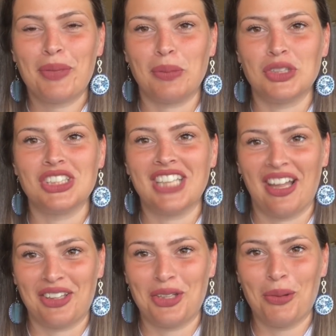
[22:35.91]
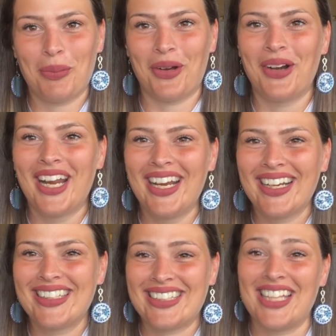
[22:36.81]
but I'm just telling you about it
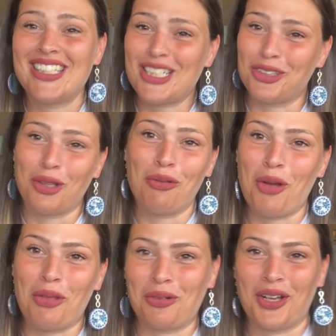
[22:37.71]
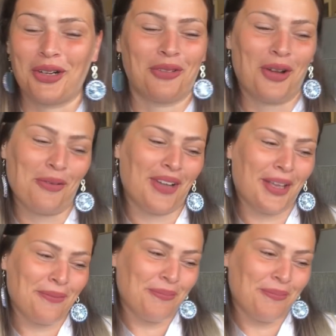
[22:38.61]
because I still don't know the right or wrong way.